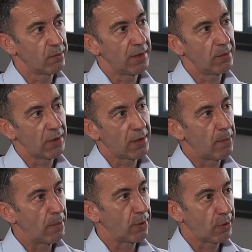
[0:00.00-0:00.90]
we come
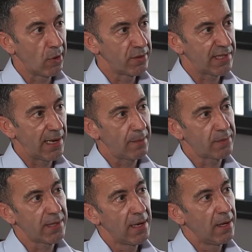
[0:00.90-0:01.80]
up with a
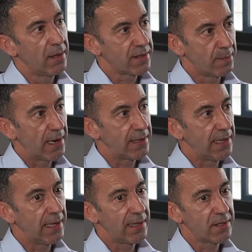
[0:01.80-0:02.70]
concept, some
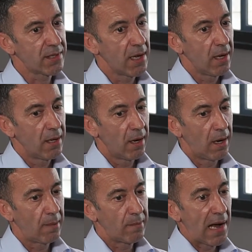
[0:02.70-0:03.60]
ideas.
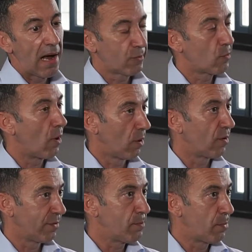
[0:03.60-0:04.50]
I have quite a lot
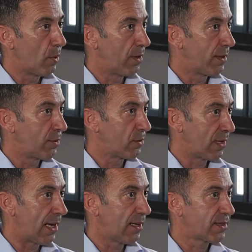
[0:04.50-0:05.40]
of input into
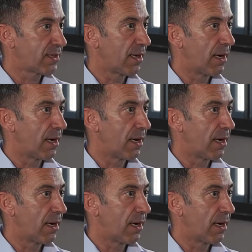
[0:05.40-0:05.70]
that.